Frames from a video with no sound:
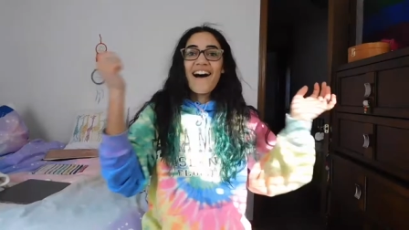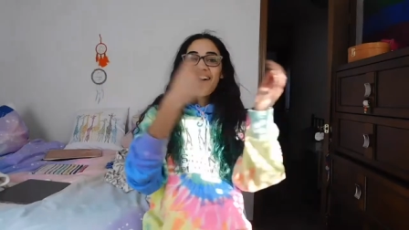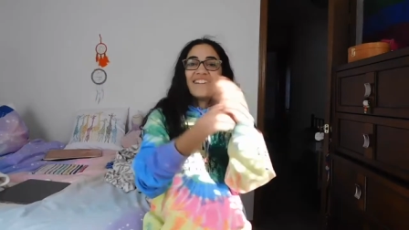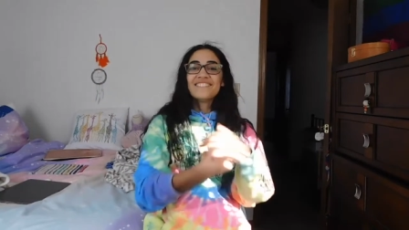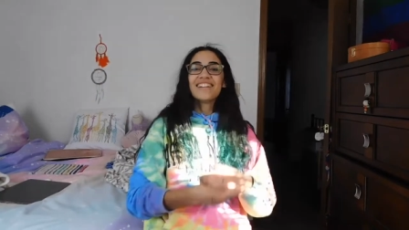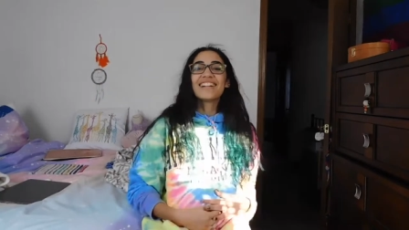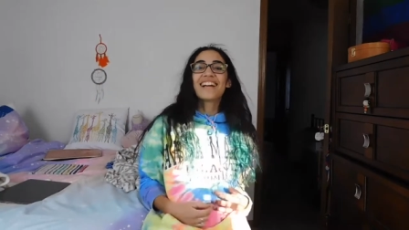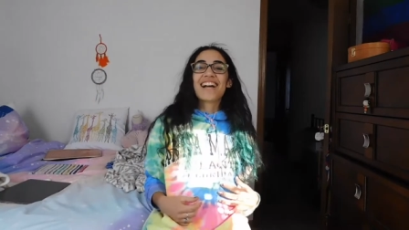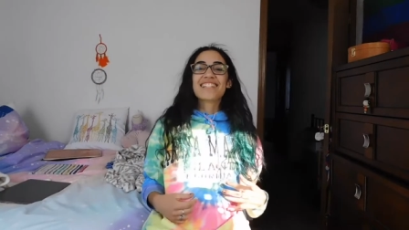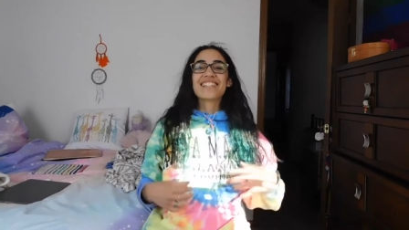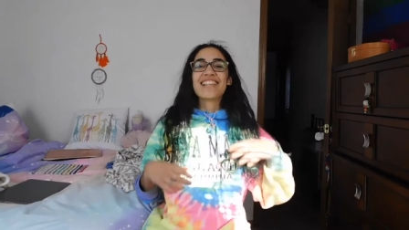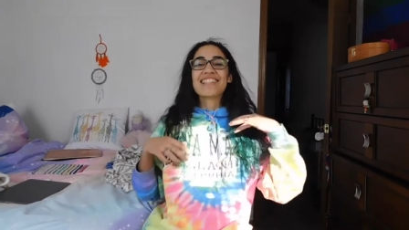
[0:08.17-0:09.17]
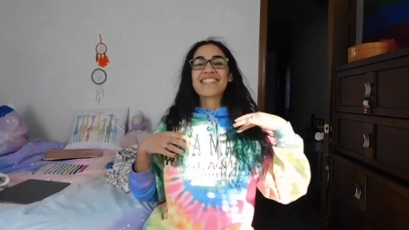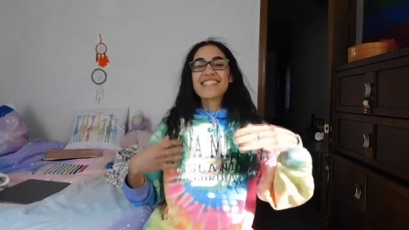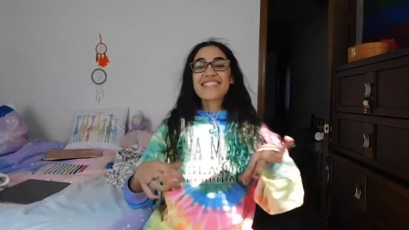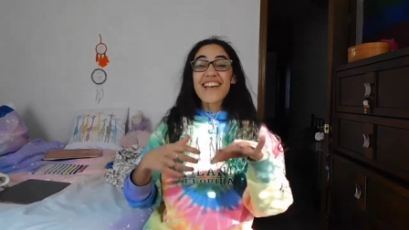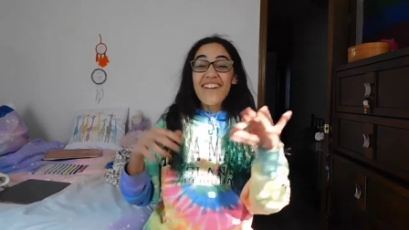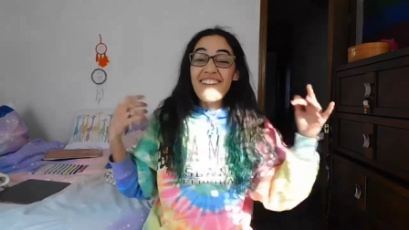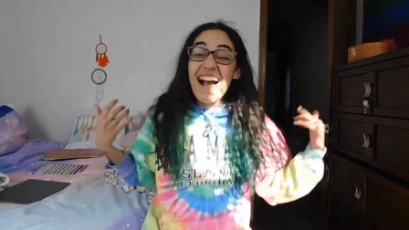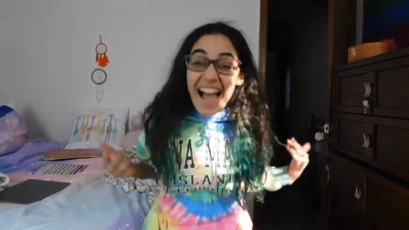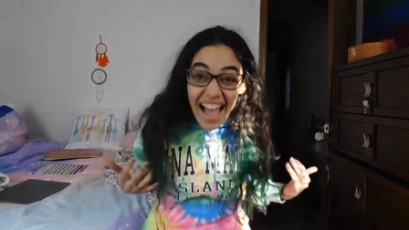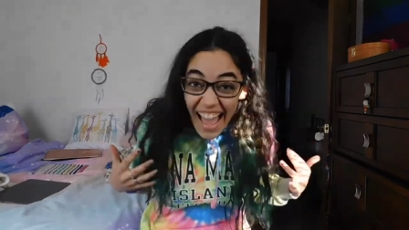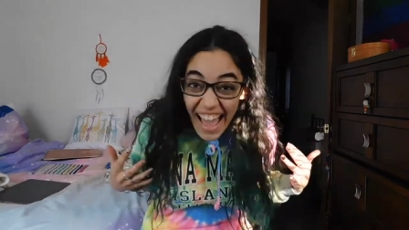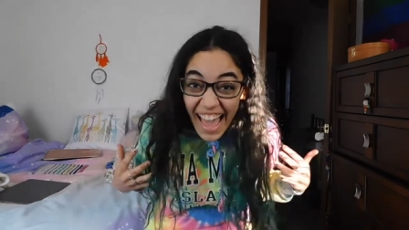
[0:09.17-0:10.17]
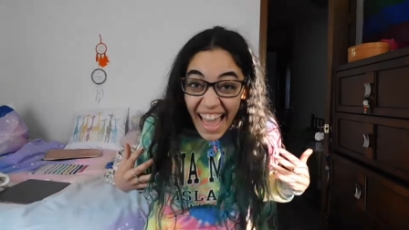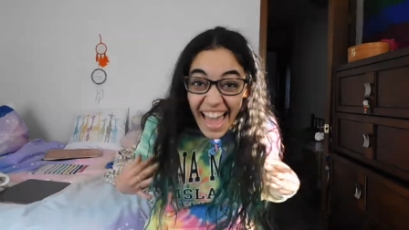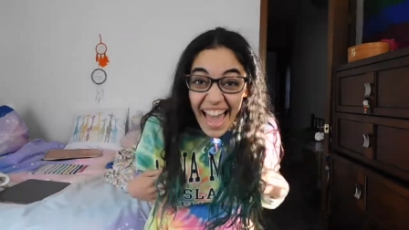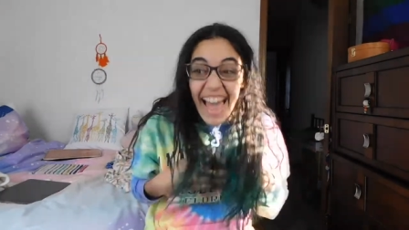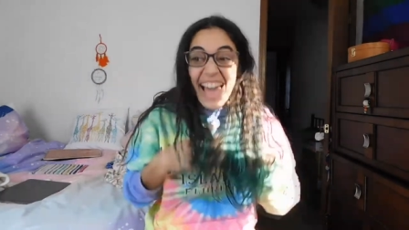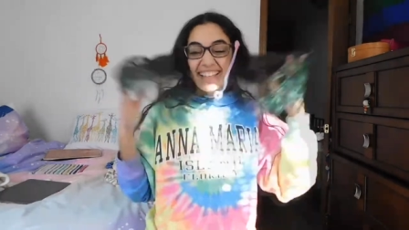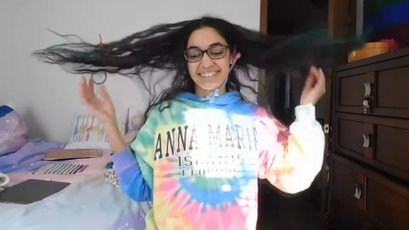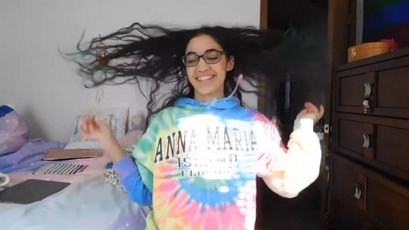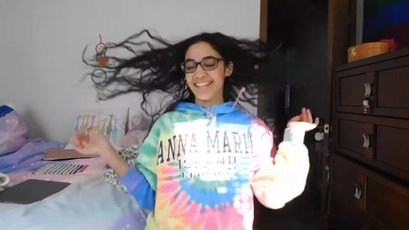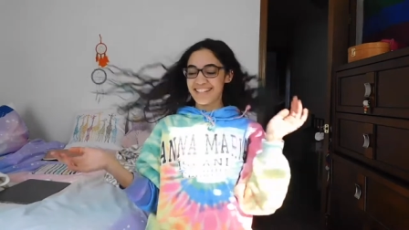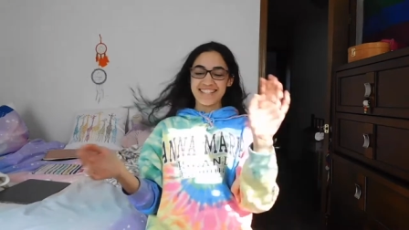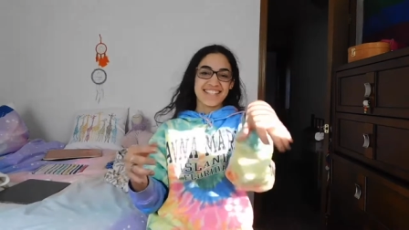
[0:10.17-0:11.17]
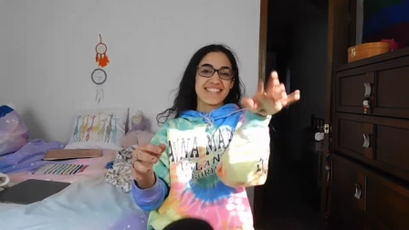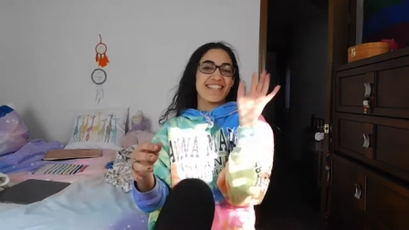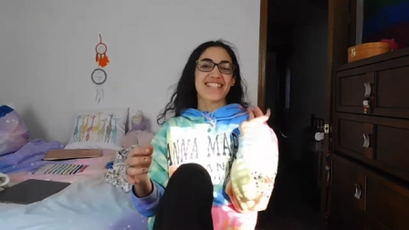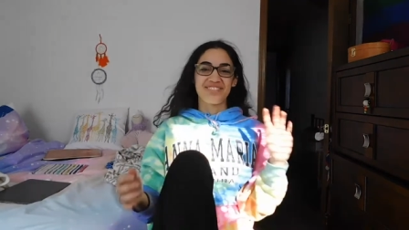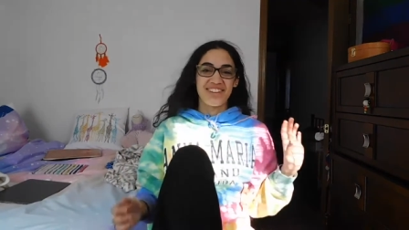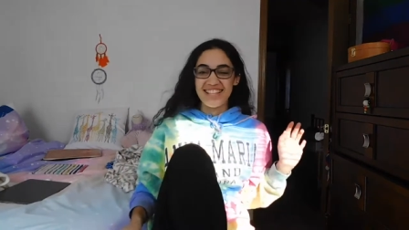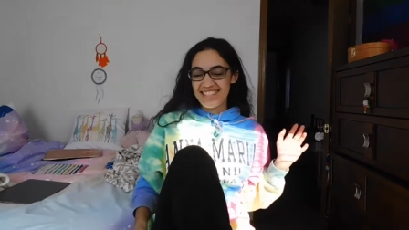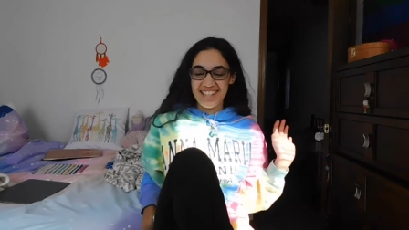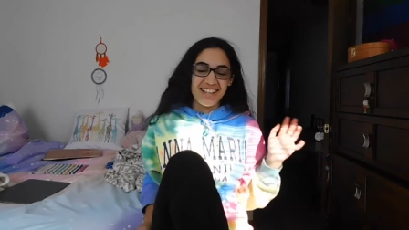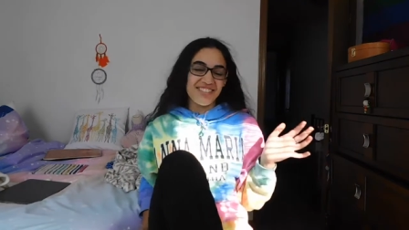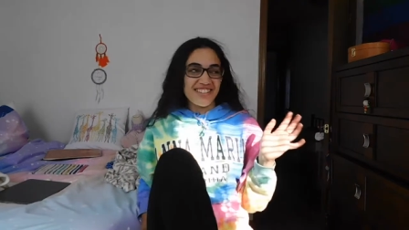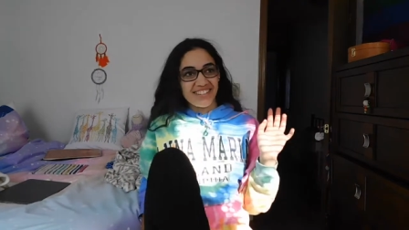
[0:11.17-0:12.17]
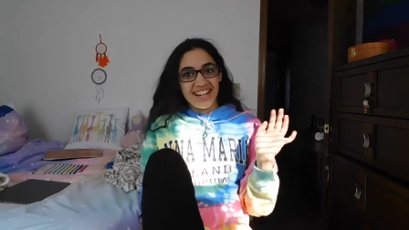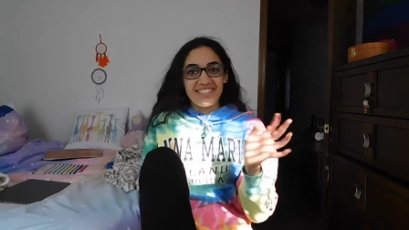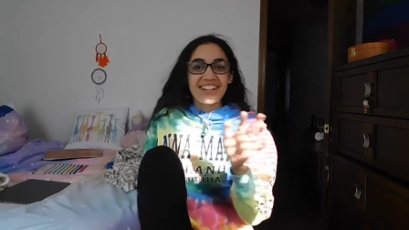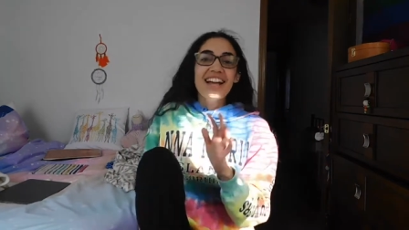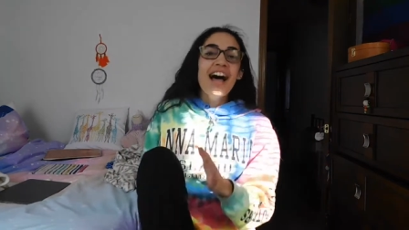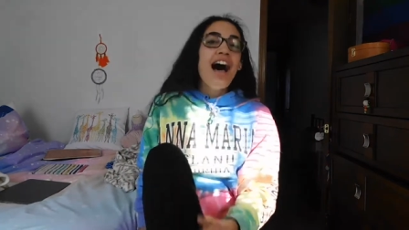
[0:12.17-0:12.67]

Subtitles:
Oh my gosh, this is so... Look, it just stays up by itself. It's whatever.